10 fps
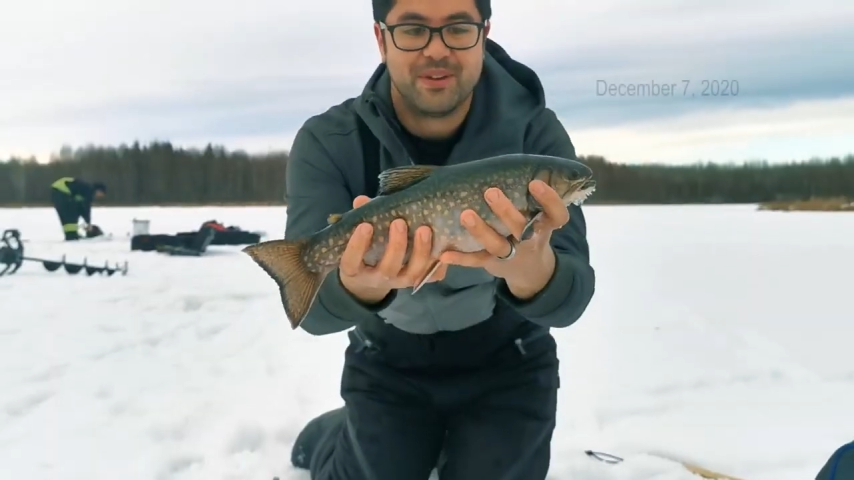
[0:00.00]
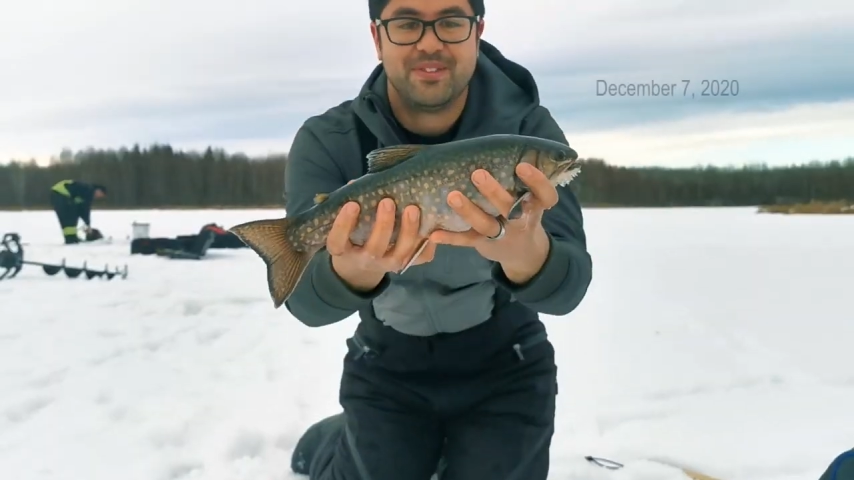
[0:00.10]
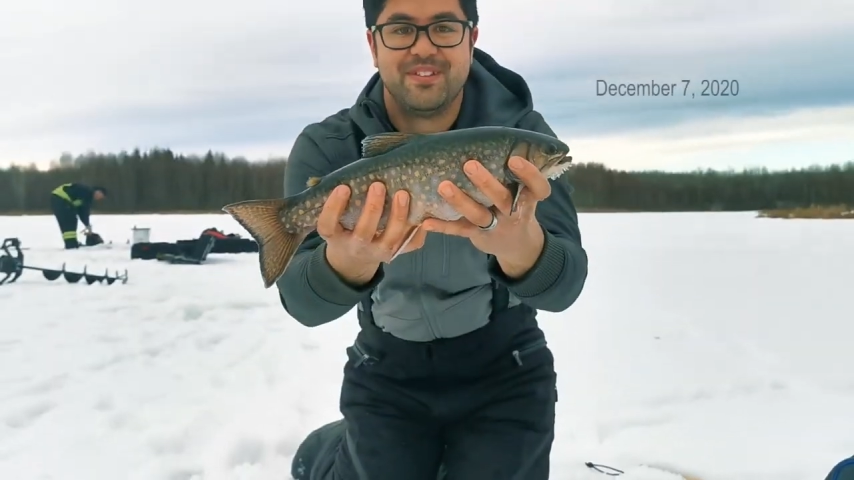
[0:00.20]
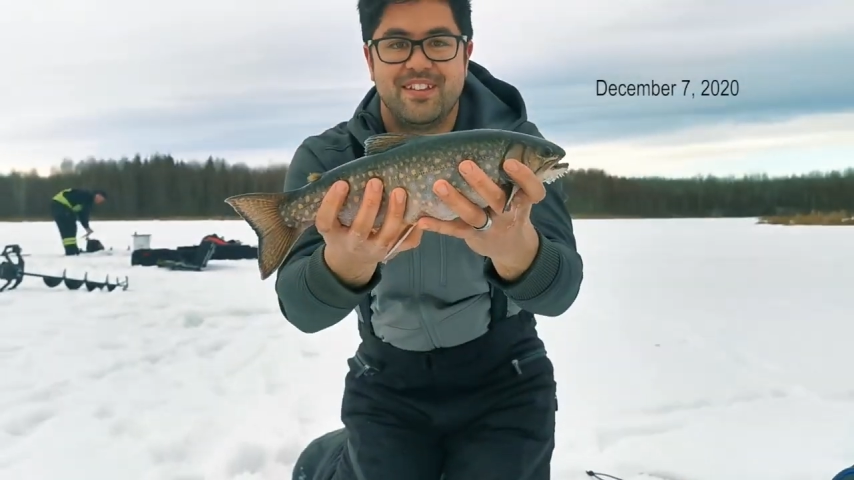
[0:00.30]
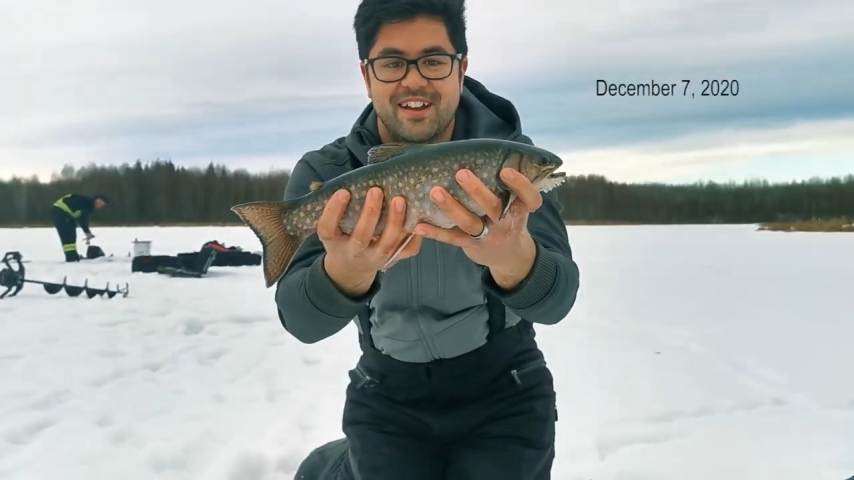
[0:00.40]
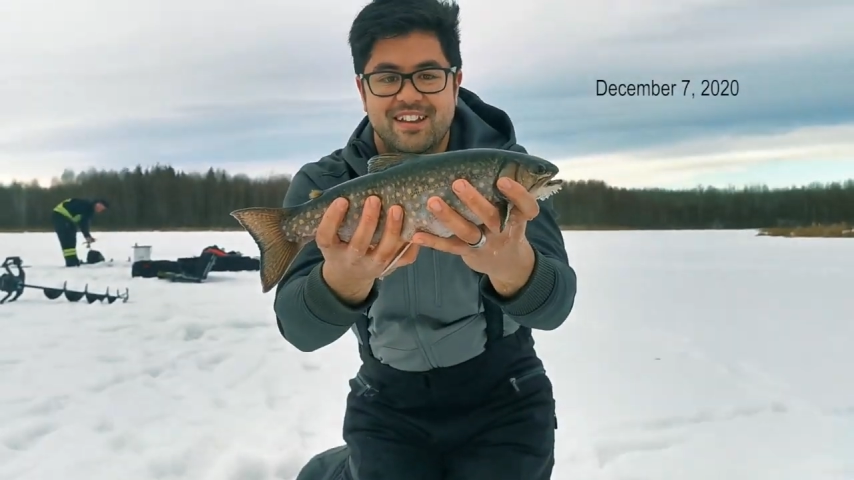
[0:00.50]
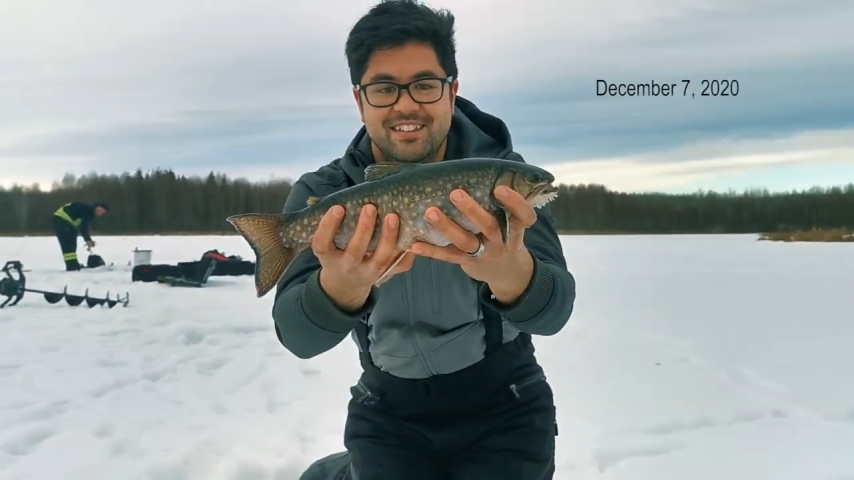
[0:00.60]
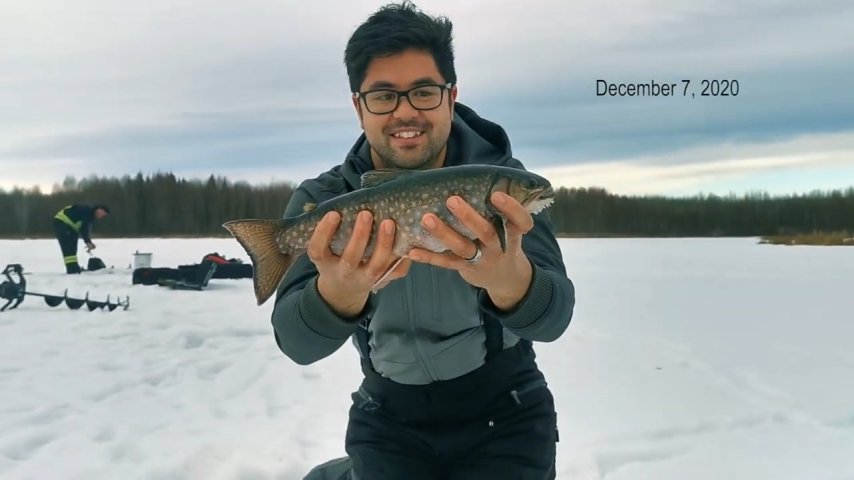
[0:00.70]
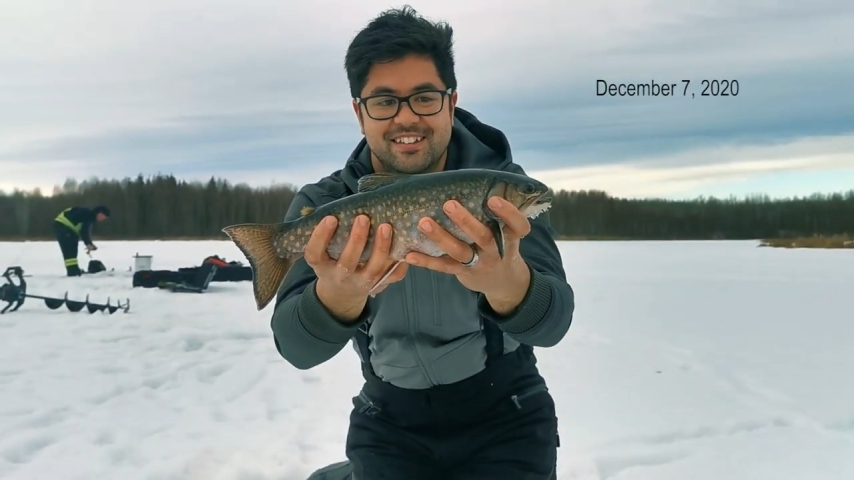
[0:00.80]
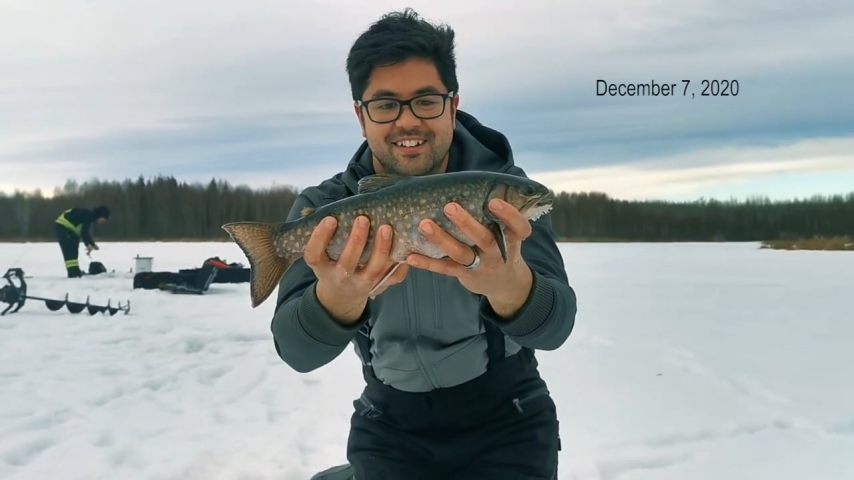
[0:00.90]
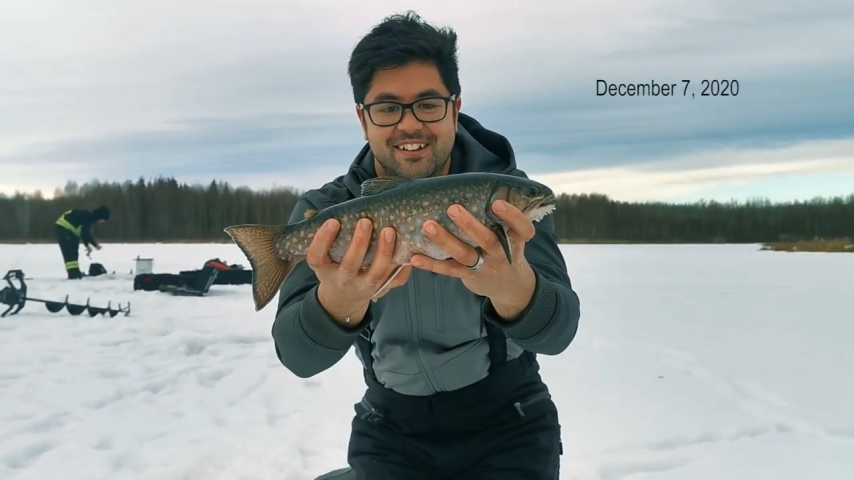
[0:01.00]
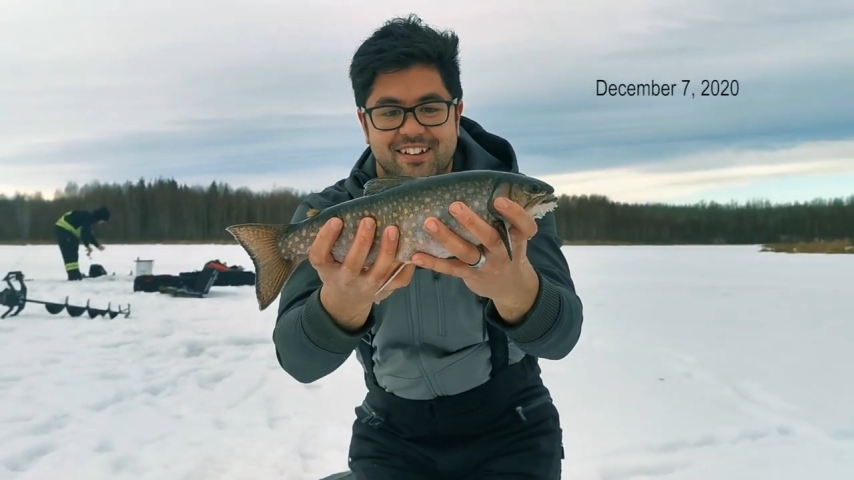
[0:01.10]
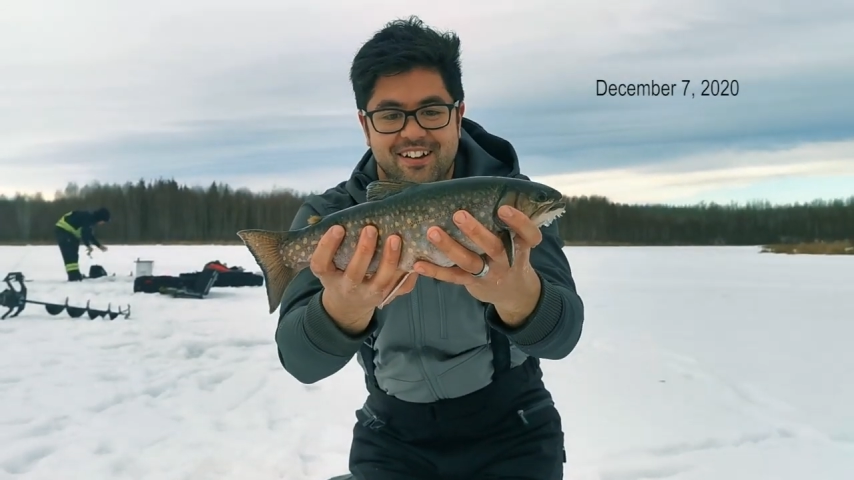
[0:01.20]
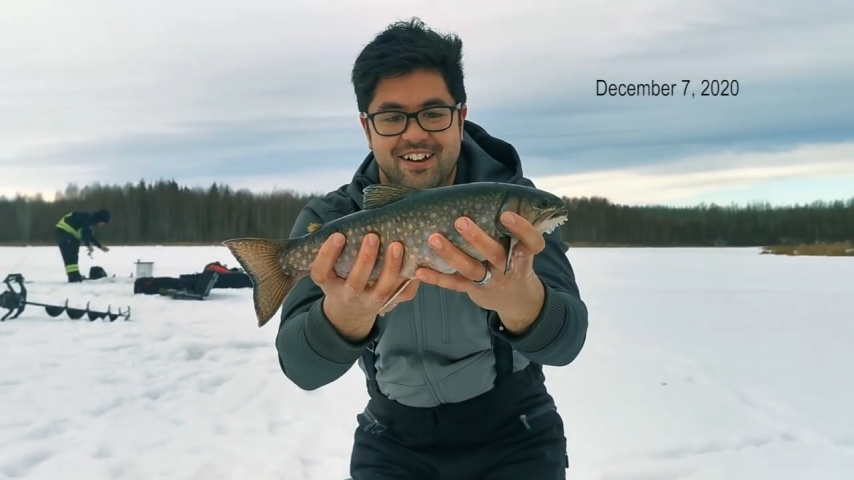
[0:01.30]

um, and we had